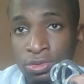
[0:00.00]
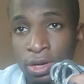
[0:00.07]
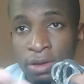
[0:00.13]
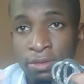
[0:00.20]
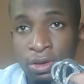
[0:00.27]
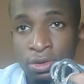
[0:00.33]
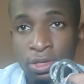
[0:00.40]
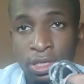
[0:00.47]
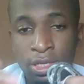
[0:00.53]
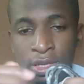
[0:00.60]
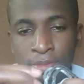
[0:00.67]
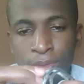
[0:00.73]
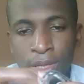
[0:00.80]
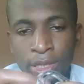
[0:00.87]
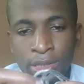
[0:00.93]
driver only the
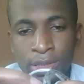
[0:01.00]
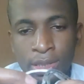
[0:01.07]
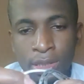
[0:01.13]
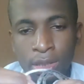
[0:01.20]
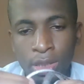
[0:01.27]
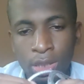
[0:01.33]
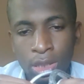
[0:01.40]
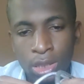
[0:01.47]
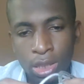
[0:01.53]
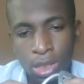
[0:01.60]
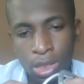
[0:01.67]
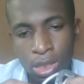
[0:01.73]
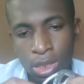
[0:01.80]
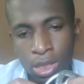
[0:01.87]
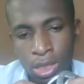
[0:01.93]
bass.
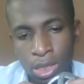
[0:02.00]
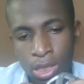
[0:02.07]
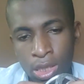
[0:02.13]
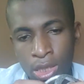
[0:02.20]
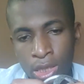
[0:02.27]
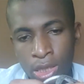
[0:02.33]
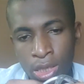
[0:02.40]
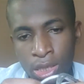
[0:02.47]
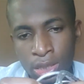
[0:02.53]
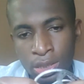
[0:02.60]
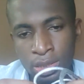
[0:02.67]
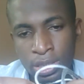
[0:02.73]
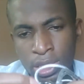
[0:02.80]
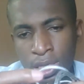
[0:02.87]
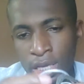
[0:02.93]
The
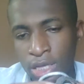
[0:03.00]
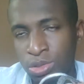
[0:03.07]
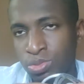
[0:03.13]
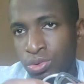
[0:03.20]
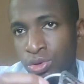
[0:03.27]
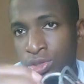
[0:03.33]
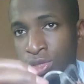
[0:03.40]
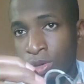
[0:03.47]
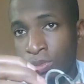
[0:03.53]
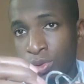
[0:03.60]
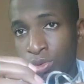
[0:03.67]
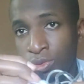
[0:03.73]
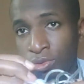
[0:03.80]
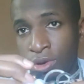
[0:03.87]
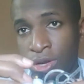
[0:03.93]
ZES Pro is coming
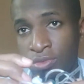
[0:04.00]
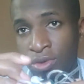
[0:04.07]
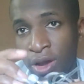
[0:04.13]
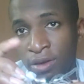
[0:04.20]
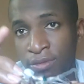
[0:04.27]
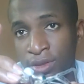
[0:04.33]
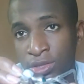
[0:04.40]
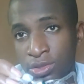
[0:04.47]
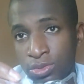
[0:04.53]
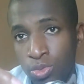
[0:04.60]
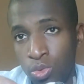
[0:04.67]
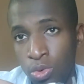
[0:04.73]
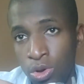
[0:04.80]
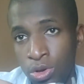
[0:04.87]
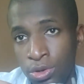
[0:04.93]
with 3 drivers,
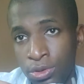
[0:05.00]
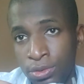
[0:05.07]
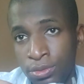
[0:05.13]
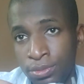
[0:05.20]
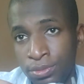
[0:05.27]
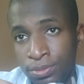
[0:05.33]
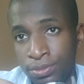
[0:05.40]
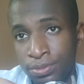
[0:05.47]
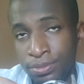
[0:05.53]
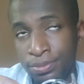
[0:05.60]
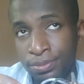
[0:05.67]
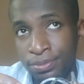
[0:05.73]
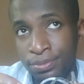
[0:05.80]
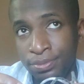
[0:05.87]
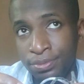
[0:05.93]
one
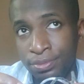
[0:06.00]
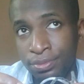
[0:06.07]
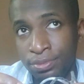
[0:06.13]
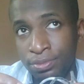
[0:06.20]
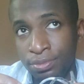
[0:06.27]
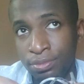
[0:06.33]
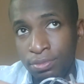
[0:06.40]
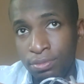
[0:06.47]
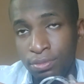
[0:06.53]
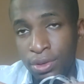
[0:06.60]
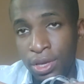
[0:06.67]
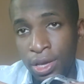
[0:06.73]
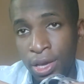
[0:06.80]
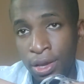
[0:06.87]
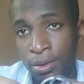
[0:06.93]

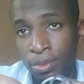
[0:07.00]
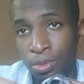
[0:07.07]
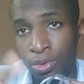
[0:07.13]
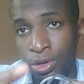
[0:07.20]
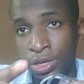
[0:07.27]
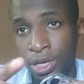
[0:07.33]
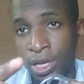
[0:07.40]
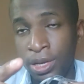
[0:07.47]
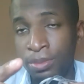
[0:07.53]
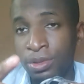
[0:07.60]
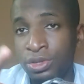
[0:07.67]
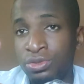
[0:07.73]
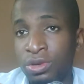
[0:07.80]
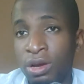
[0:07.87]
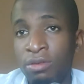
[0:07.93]
BA, one
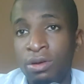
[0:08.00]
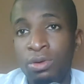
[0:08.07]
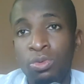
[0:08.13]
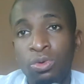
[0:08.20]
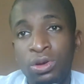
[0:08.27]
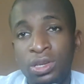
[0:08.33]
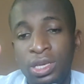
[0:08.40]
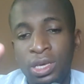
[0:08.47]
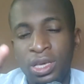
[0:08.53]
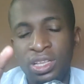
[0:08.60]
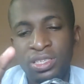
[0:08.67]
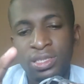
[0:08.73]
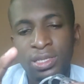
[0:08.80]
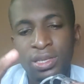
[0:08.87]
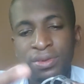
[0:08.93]
dynamic driver, and one
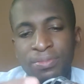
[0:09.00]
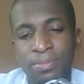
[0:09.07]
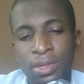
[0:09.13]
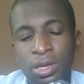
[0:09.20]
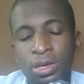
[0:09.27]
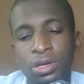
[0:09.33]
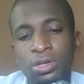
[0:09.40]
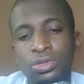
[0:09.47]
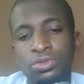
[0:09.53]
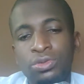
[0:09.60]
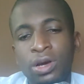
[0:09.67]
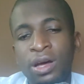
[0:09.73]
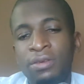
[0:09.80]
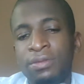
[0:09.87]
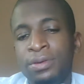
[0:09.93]
EST
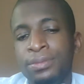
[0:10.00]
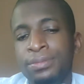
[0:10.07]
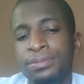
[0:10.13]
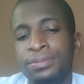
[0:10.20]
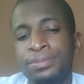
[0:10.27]
driver.